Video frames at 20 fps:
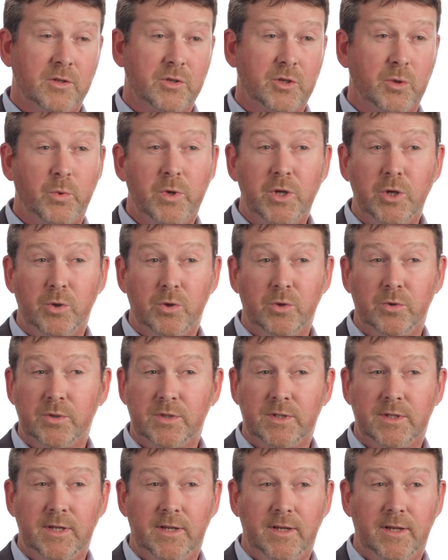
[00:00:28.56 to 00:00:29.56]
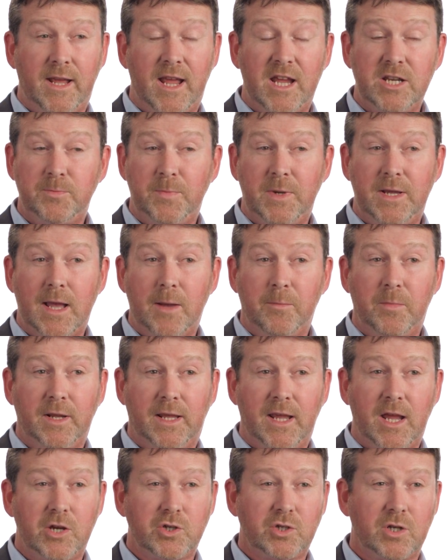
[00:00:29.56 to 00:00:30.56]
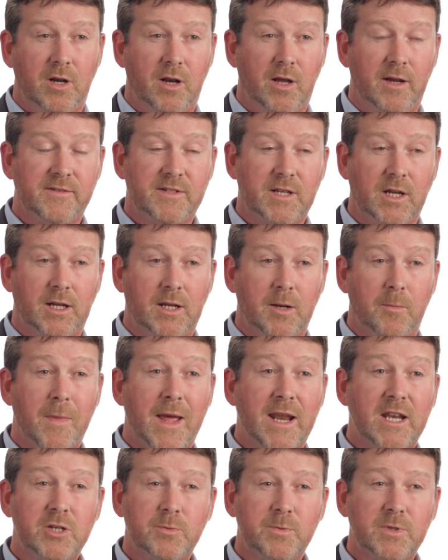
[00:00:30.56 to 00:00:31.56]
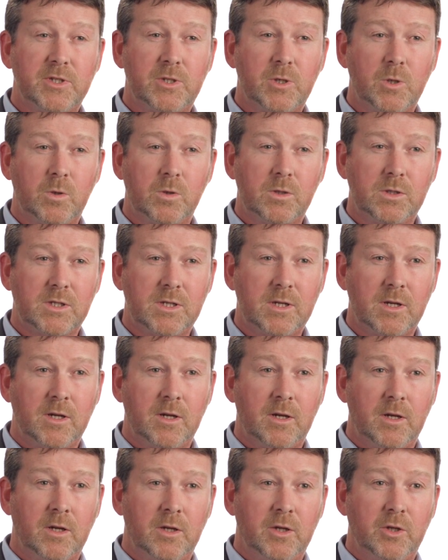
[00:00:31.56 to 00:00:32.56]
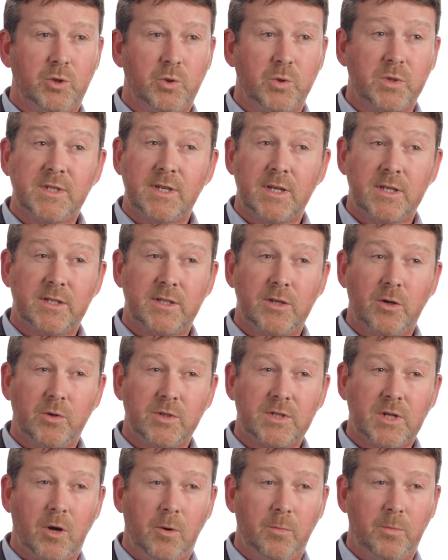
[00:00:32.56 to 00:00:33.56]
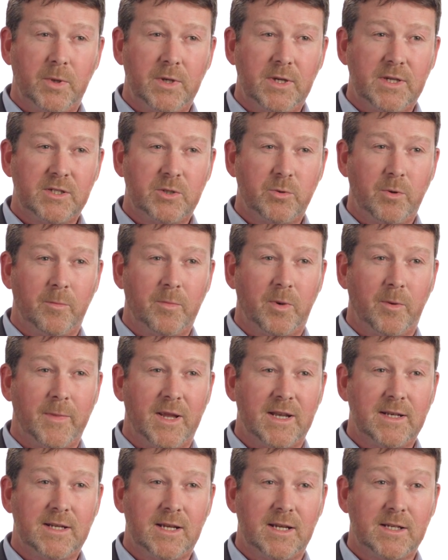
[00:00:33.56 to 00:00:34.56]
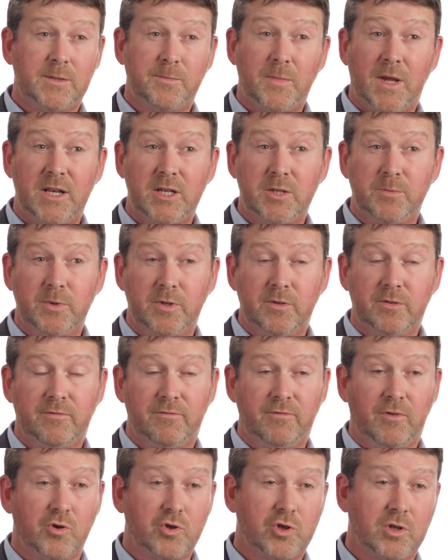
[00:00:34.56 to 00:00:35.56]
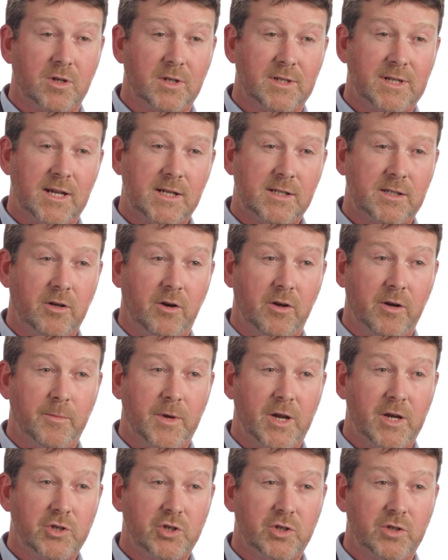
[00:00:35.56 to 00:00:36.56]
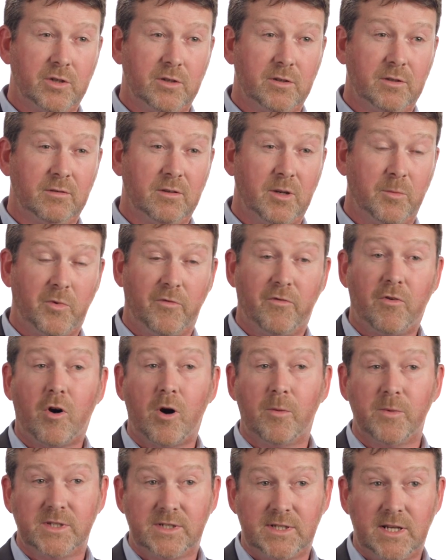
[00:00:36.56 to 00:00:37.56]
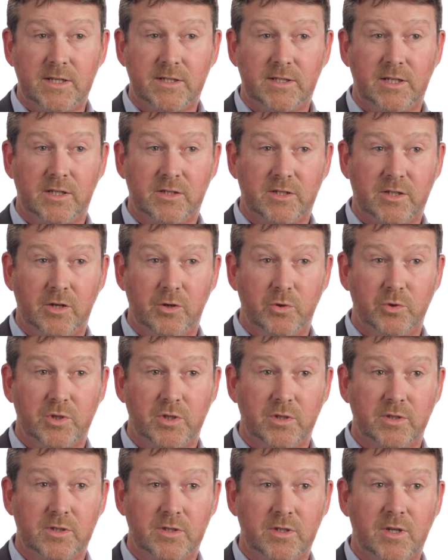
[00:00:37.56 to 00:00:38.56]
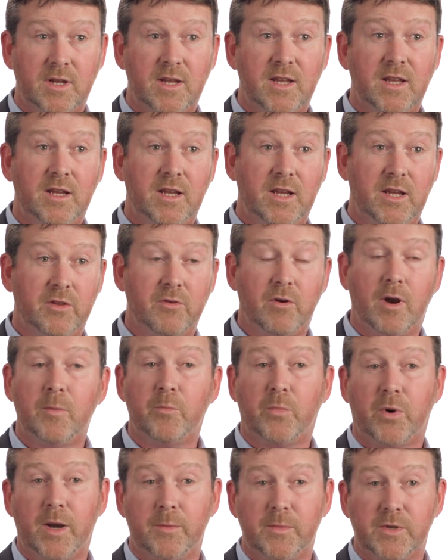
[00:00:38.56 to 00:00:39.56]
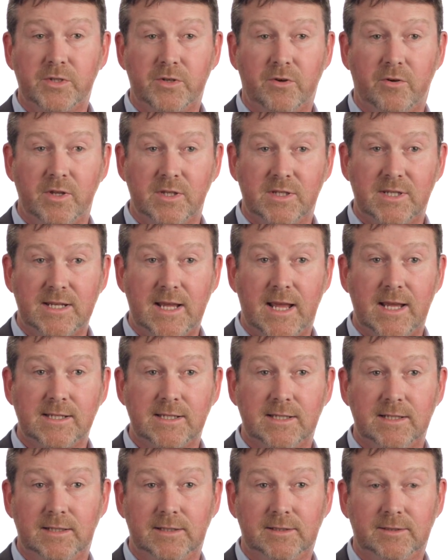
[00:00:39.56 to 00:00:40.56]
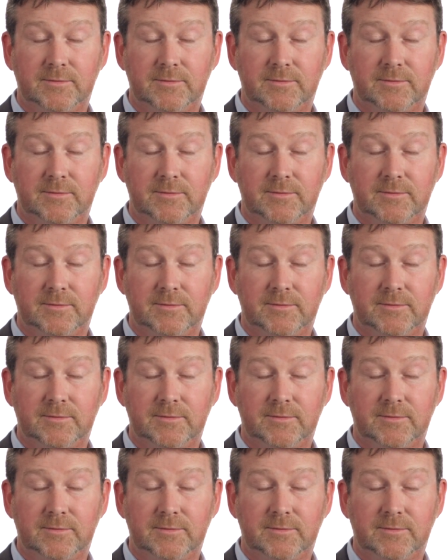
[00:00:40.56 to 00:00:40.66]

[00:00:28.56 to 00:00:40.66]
So we use the HP application lifecycle management tools to assist those companies to implement test management, functional test automation, and performance testing solutions, either on-premise or on SaaS.